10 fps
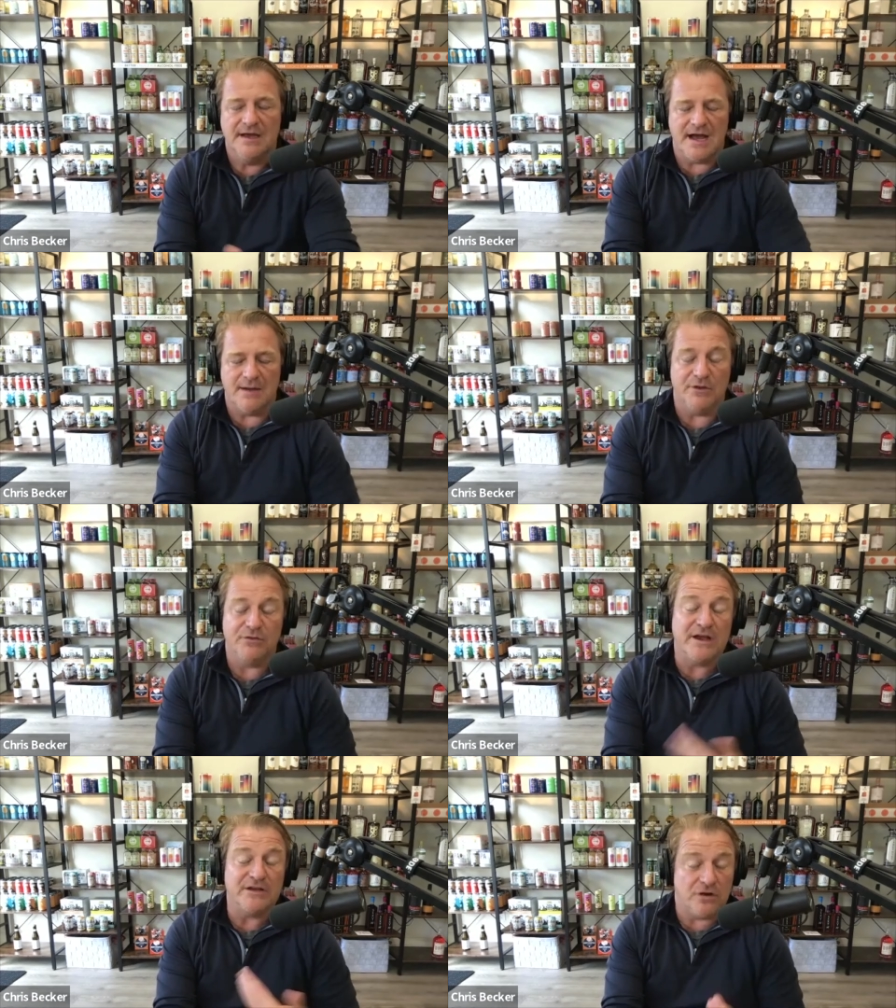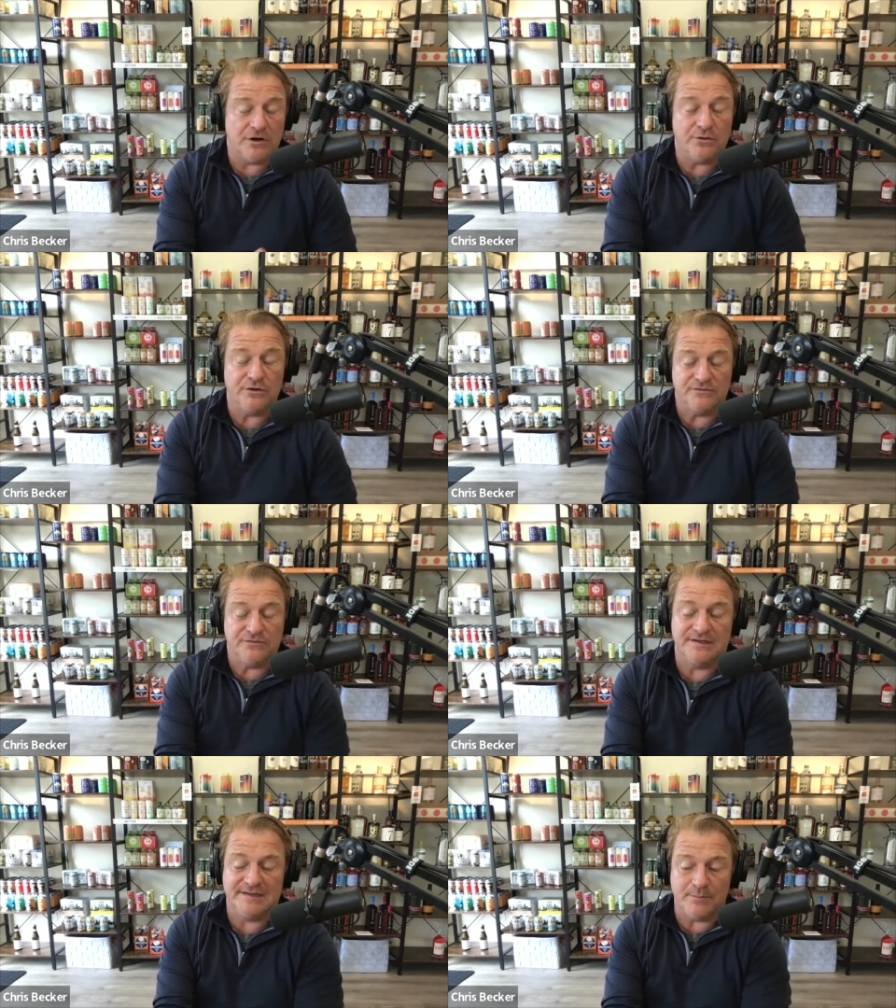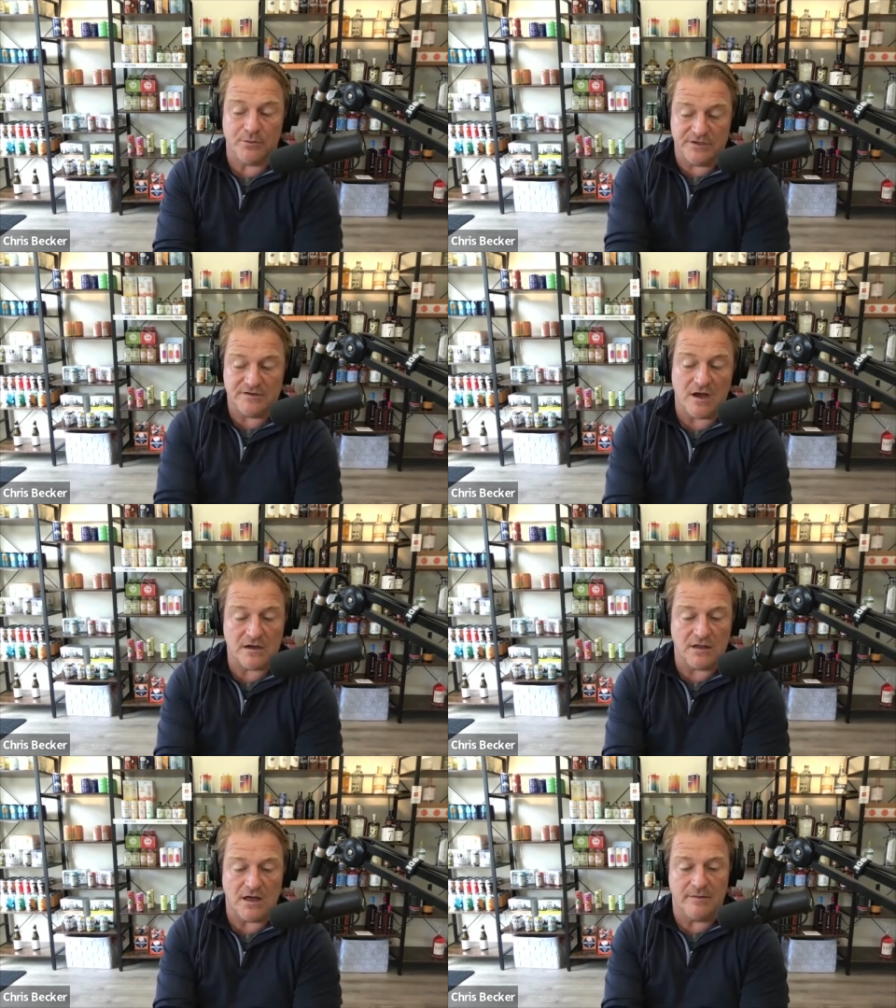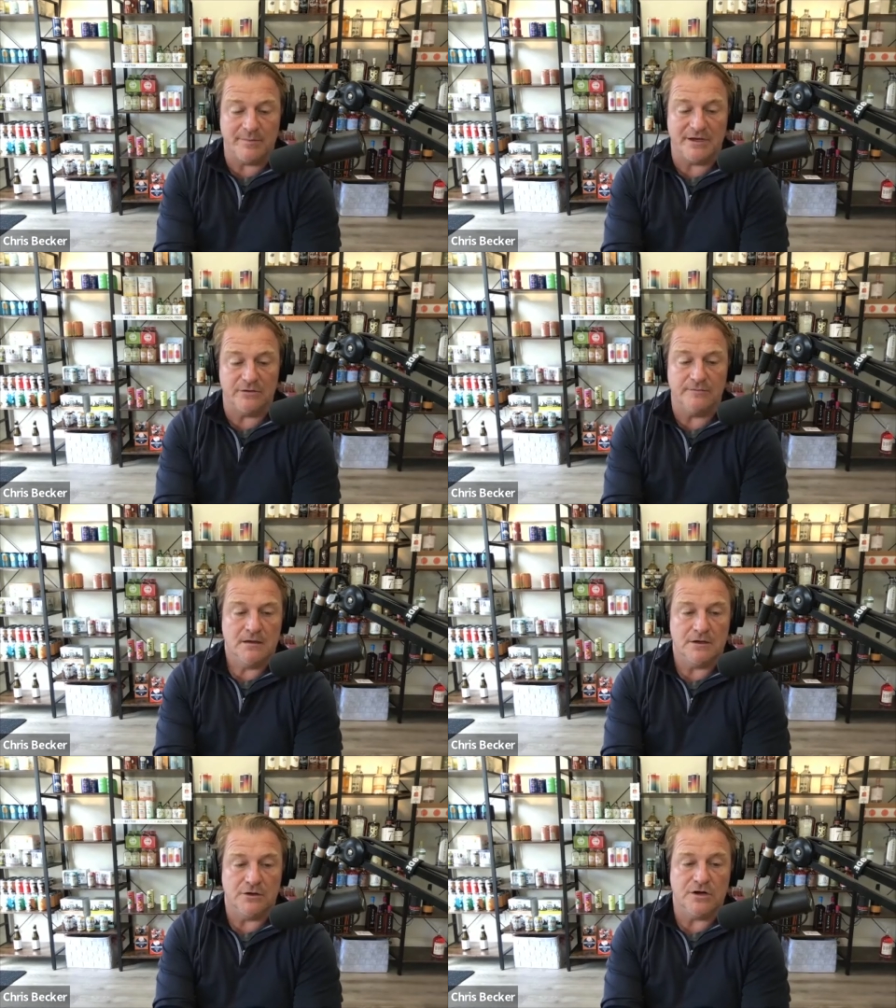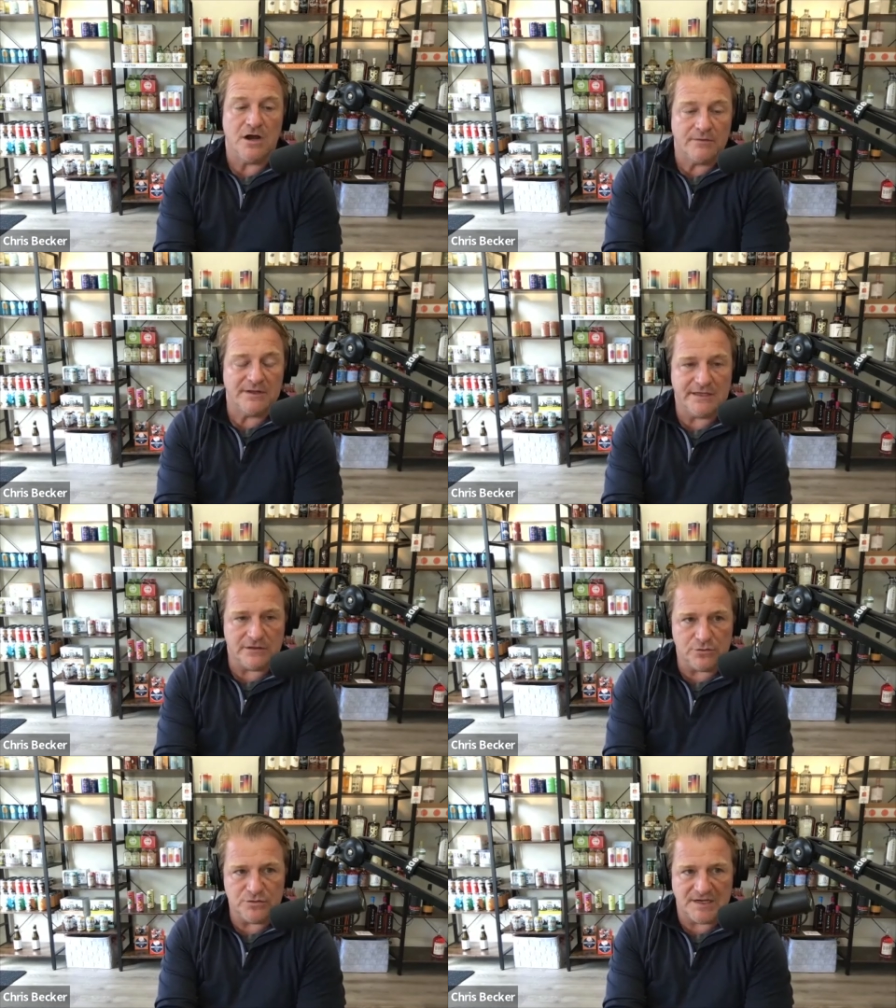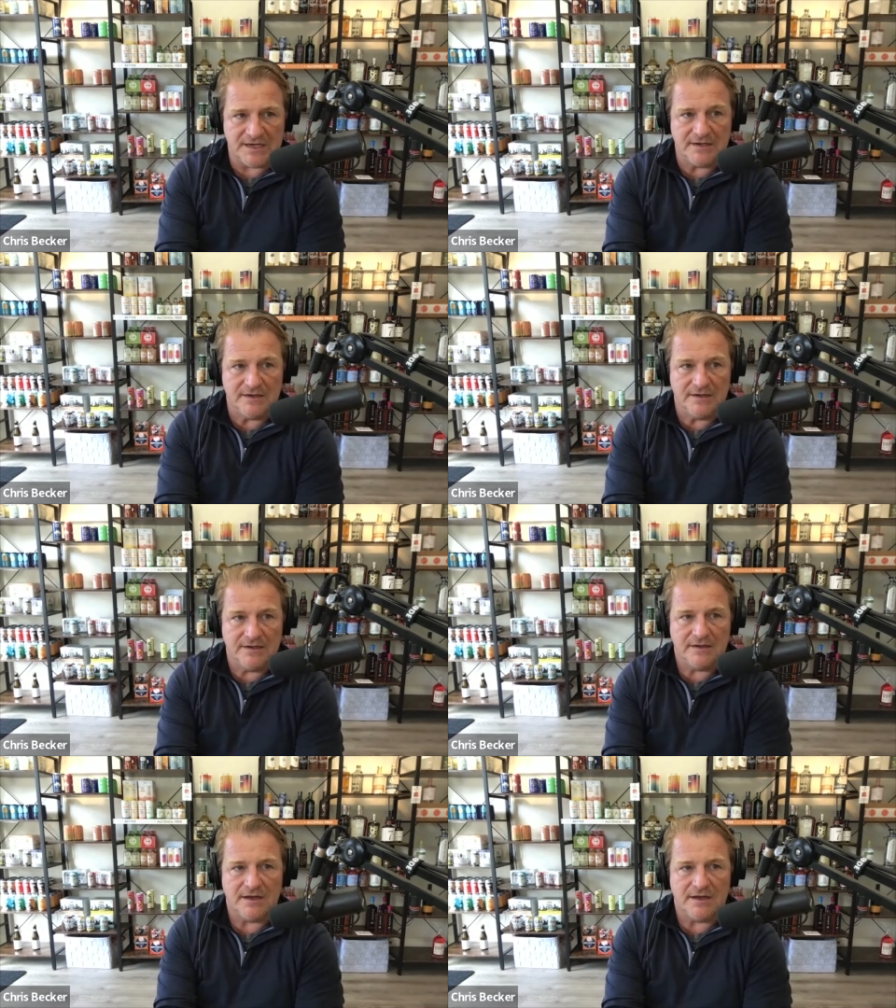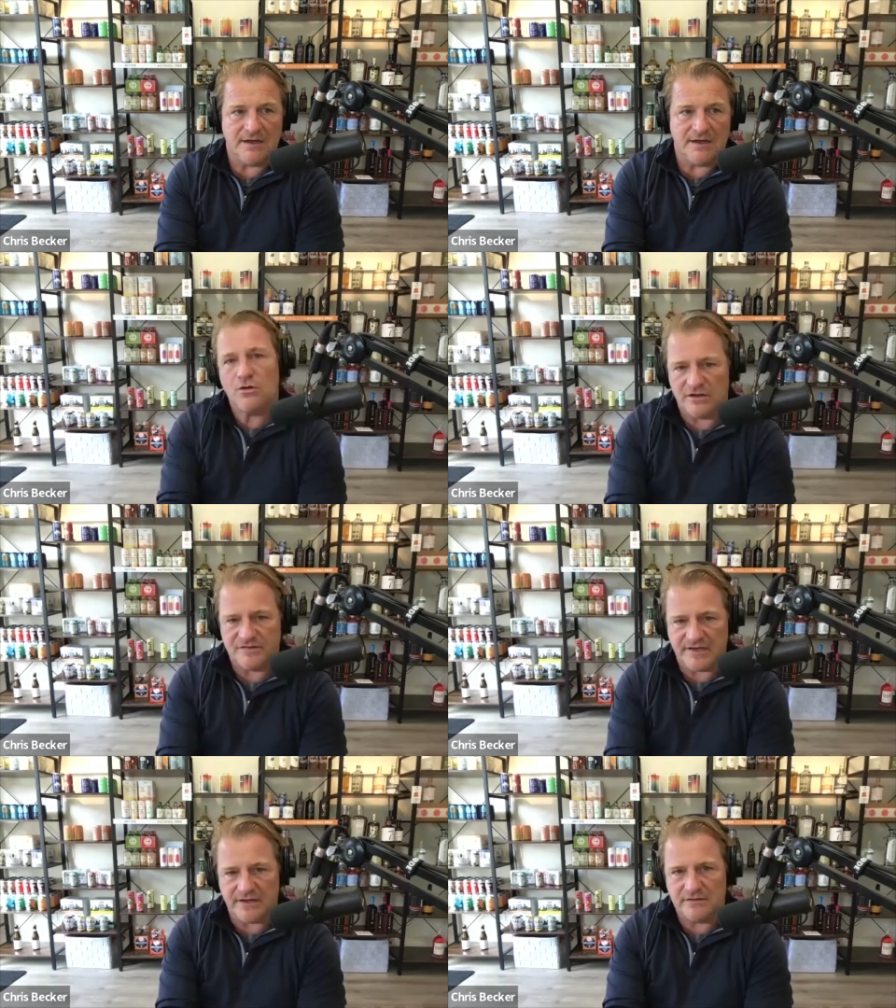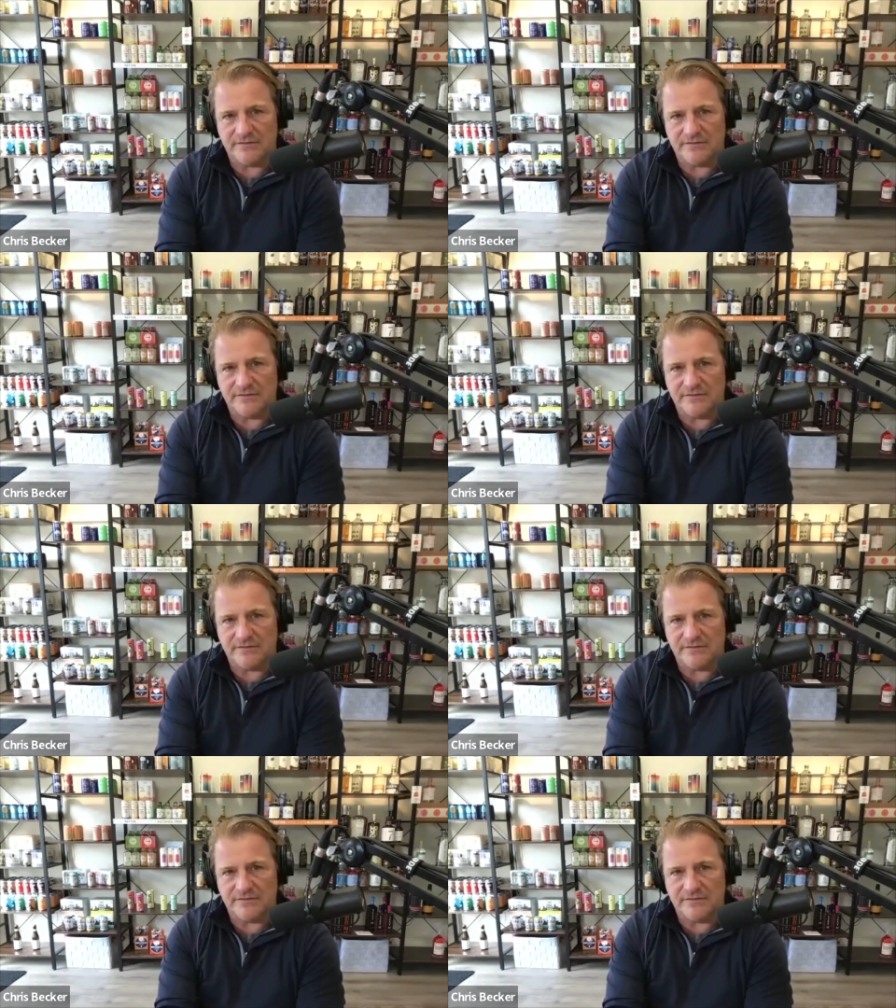Um, with restaurant owners, for example, we talk a lot about you know you're not really losing an alcohol sale.